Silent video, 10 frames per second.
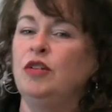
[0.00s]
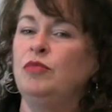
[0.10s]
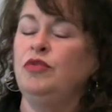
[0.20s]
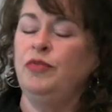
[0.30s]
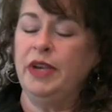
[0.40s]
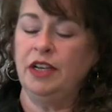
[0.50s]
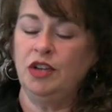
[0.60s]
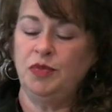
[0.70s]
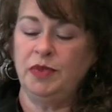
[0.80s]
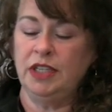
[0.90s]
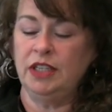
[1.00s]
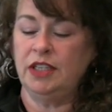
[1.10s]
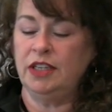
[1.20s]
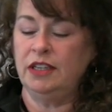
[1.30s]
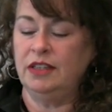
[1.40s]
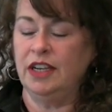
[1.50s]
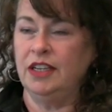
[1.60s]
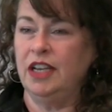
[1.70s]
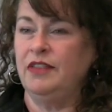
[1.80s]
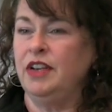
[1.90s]
Move management is
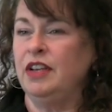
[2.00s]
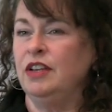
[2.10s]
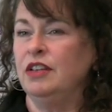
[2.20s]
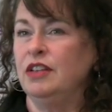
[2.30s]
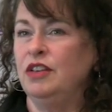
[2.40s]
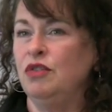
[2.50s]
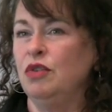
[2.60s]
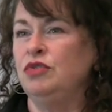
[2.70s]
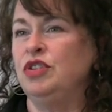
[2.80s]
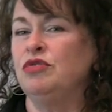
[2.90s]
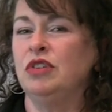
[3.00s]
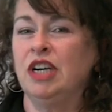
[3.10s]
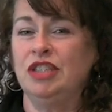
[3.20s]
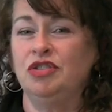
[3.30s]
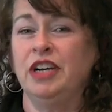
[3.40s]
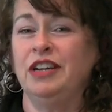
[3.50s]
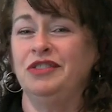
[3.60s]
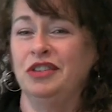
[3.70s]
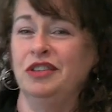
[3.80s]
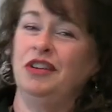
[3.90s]
kind of having your own general
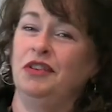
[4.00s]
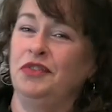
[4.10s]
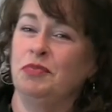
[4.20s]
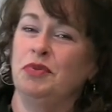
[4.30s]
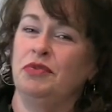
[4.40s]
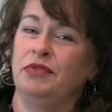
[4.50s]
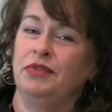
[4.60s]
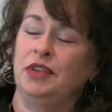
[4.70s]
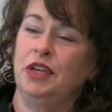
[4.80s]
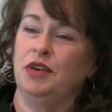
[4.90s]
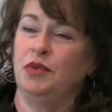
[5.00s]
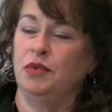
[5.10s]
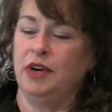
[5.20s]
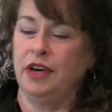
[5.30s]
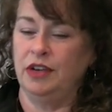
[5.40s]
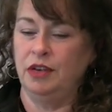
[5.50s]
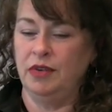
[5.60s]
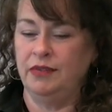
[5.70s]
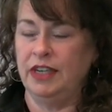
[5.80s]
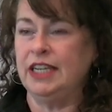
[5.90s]
contractor of your move. You
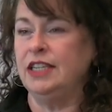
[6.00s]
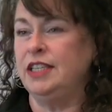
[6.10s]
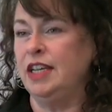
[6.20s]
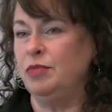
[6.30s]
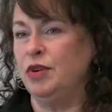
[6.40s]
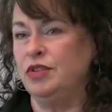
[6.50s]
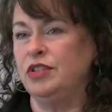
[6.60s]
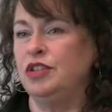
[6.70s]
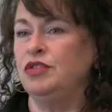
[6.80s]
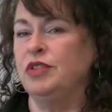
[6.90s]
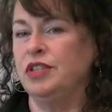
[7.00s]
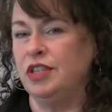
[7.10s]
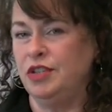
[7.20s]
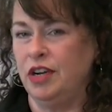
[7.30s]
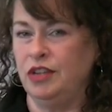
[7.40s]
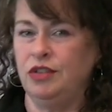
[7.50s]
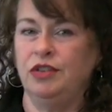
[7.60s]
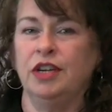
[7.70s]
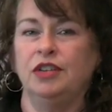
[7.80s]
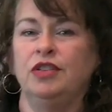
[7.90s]
have a contact person that you're always going to talk to.
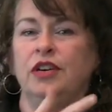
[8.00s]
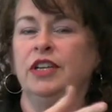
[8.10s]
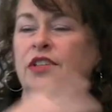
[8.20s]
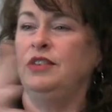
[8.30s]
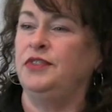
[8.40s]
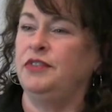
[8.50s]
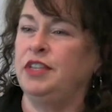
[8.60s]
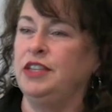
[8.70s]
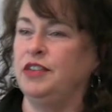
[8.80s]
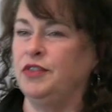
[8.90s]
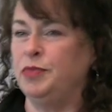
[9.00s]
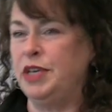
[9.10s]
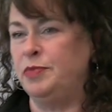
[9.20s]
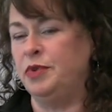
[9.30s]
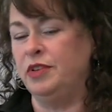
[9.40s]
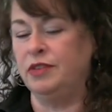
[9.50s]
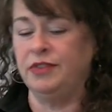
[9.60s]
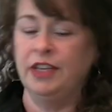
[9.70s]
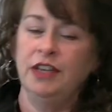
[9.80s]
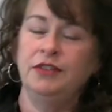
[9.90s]
You're not talking to 15 different people of
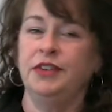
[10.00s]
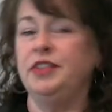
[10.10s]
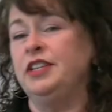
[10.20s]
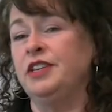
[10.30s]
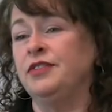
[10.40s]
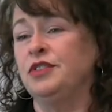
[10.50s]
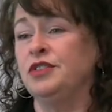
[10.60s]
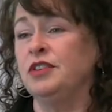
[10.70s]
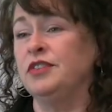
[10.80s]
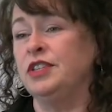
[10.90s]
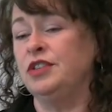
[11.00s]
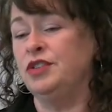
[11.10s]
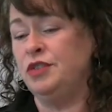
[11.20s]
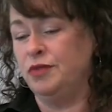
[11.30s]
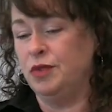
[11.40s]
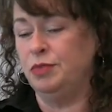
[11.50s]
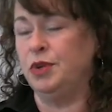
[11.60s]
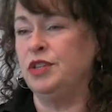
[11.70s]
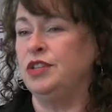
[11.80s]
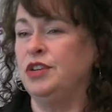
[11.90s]
15 different services. You have one
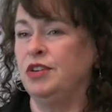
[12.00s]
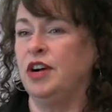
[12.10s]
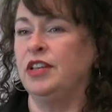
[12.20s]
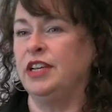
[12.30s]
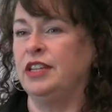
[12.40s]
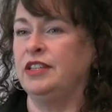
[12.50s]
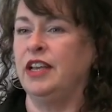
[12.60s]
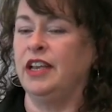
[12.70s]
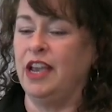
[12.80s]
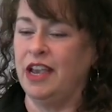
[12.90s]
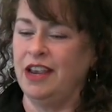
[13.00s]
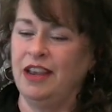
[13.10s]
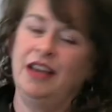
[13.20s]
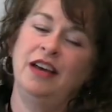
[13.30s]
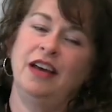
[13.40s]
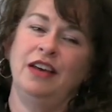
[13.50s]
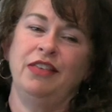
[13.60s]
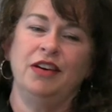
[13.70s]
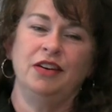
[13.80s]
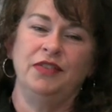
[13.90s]
person you're calling and saying, hey, I
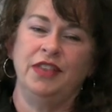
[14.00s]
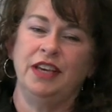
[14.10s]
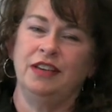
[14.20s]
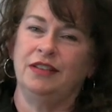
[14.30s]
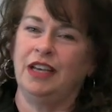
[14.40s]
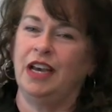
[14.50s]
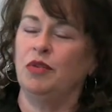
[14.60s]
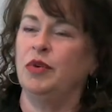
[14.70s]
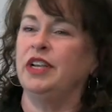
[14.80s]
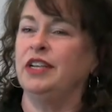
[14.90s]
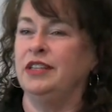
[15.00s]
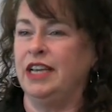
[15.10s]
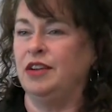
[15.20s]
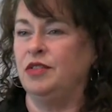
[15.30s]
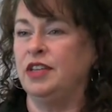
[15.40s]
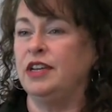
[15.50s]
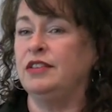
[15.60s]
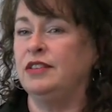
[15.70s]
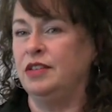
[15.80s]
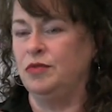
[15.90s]
thought of this. How are we going to tackle
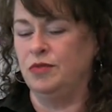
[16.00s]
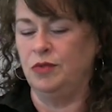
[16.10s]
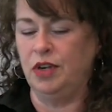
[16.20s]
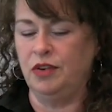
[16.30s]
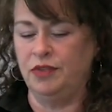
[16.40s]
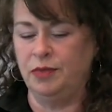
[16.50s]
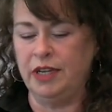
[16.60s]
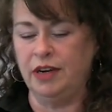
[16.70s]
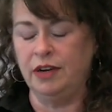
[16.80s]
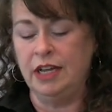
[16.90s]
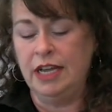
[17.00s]
this? And we go from there.